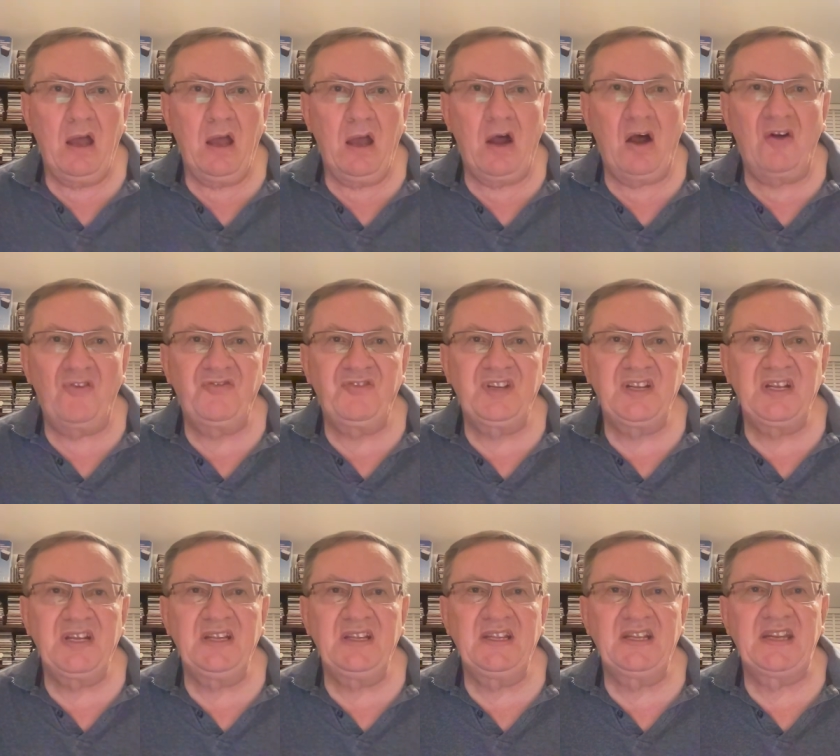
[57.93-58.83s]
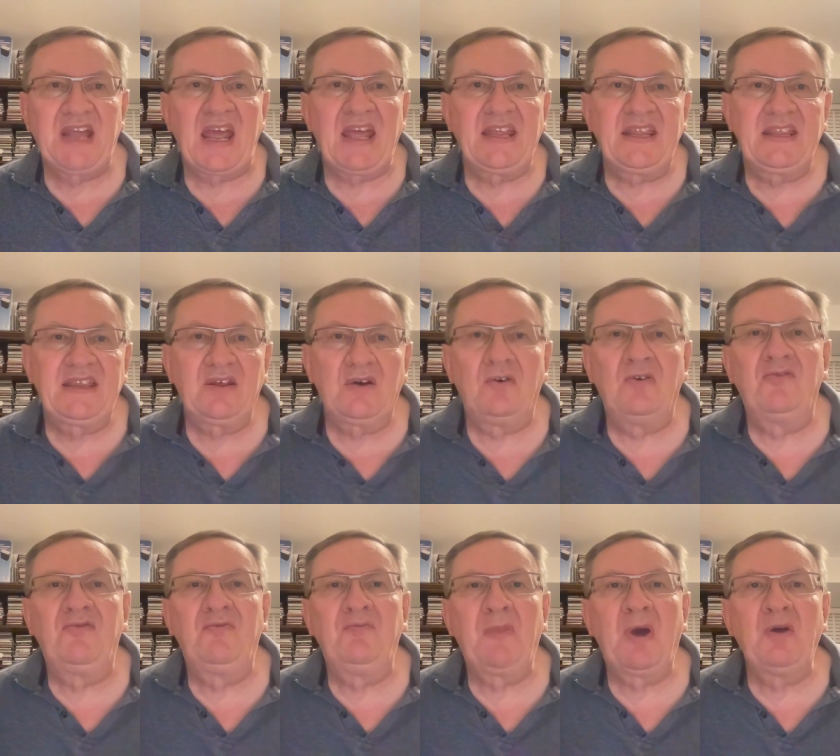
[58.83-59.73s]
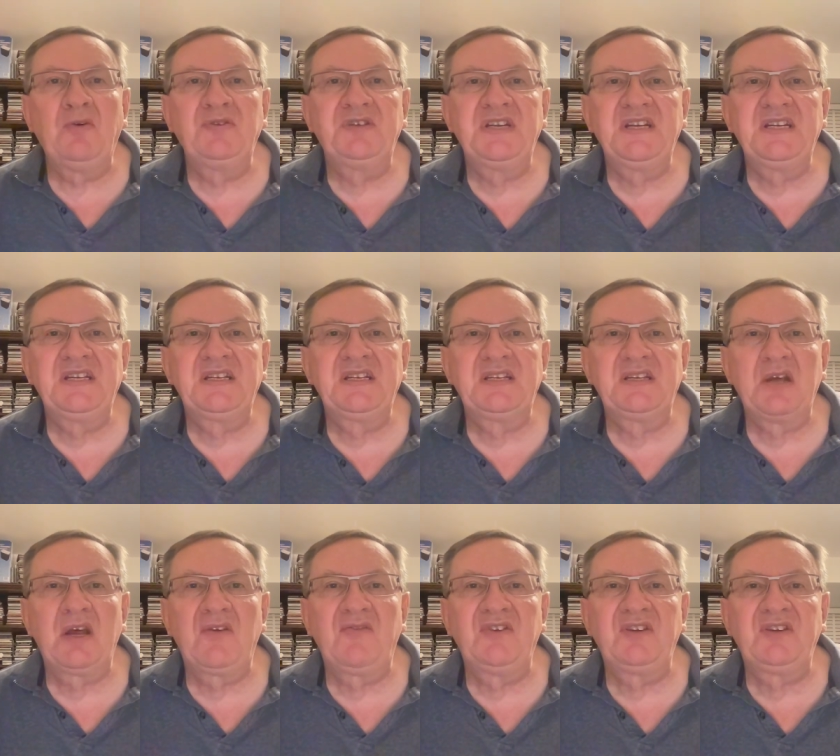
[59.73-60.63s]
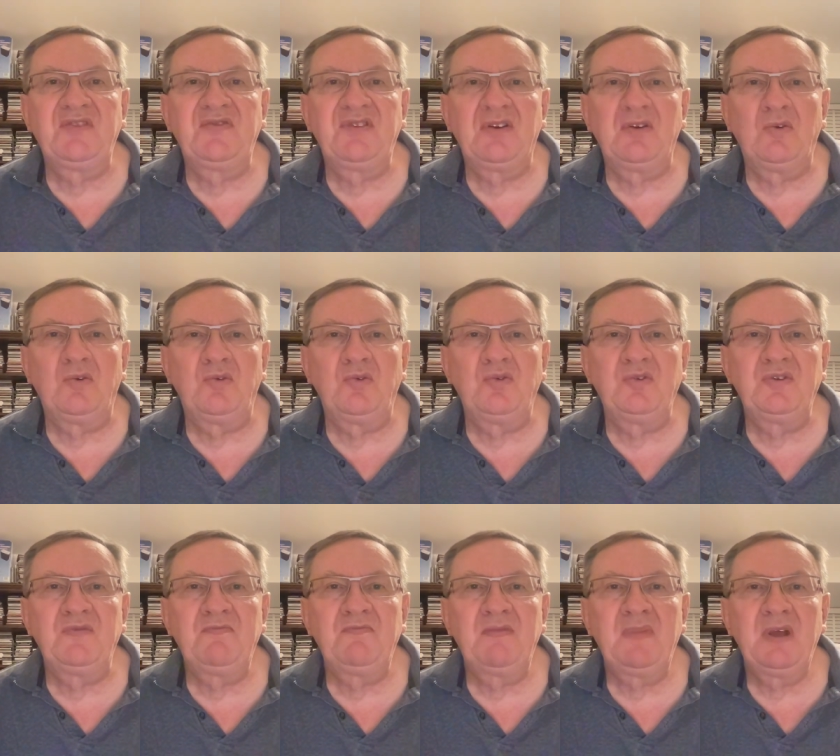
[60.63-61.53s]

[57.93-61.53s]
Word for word: After the death of Moses, the servant of the Lord,